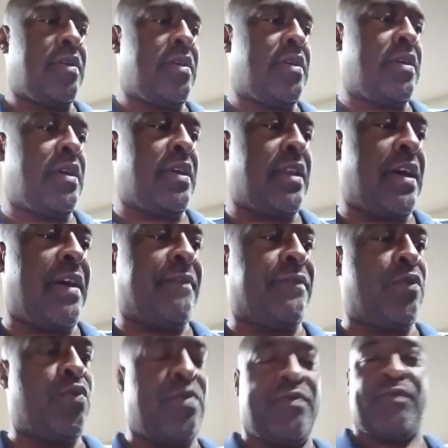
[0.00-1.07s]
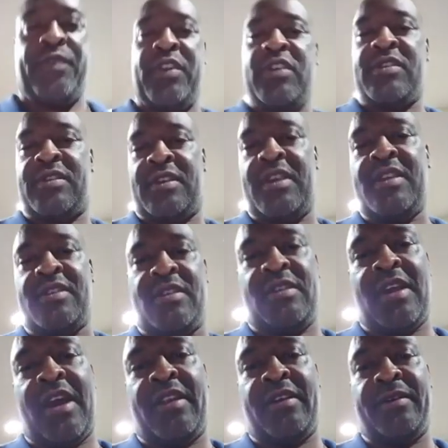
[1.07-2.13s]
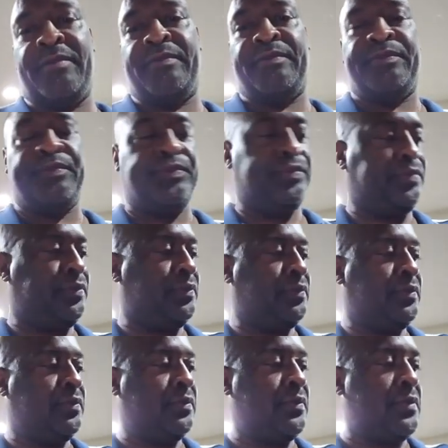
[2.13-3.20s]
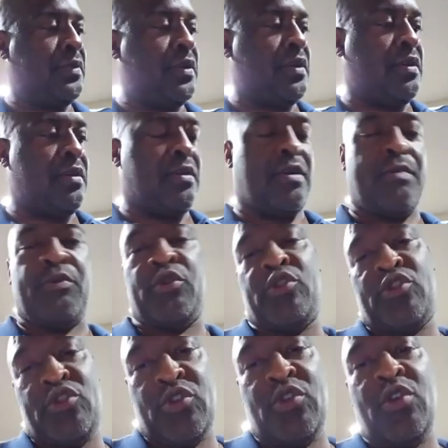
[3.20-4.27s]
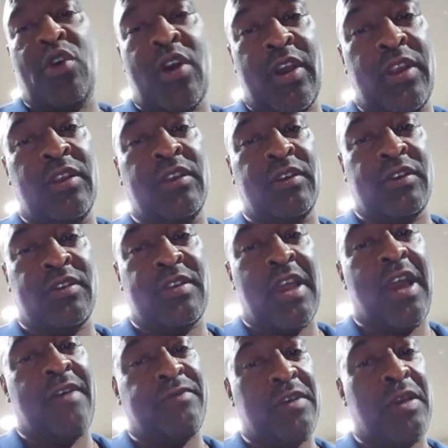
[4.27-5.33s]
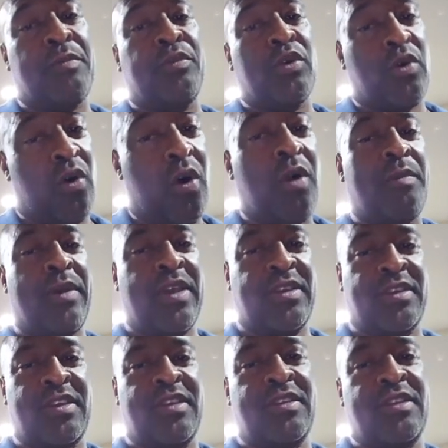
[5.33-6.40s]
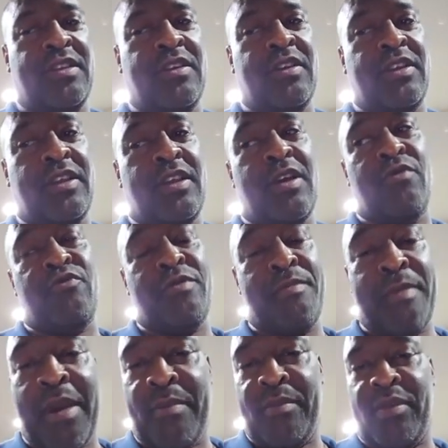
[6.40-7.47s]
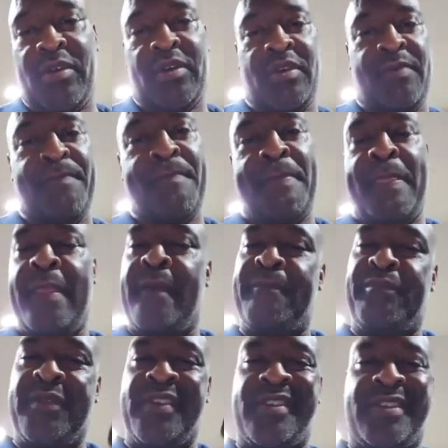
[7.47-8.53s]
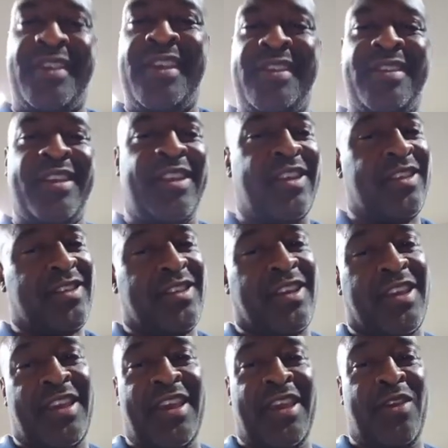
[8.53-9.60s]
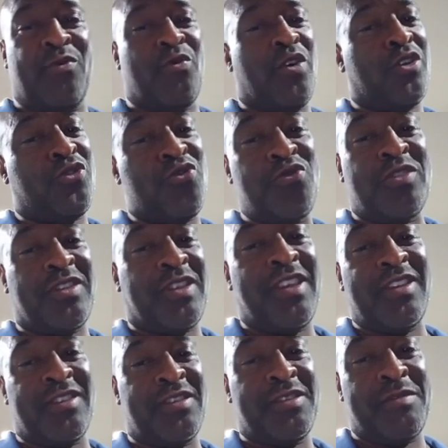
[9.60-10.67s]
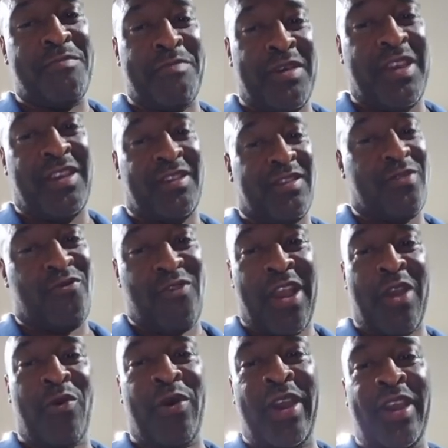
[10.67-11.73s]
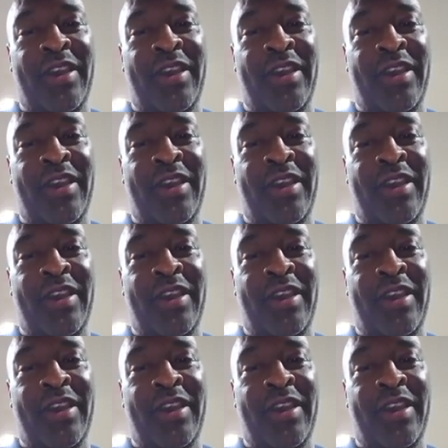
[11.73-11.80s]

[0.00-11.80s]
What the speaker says: And after we finish seasoning that up, I'm going to show you how it looks after I put all my seasoning on it. And remember, the seasoning is the key. Once you season the meat the right way,